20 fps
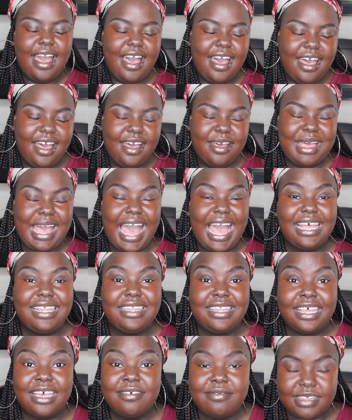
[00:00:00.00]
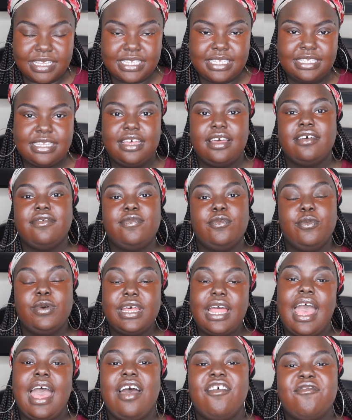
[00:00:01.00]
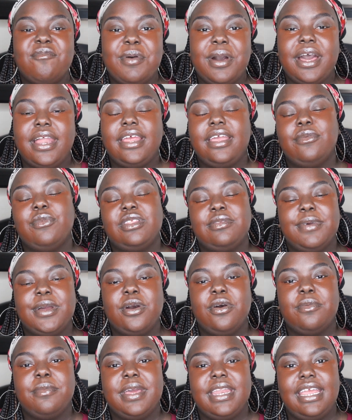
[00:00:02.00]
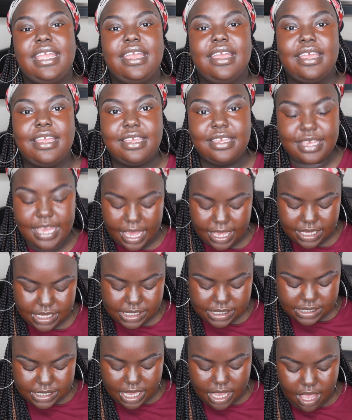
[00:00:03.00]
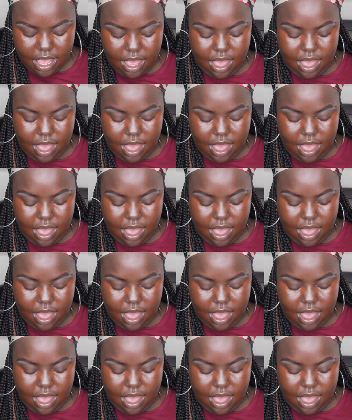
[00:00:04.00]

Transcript: Uh, I love this stuff. Would I have bought it with my own money? Yes.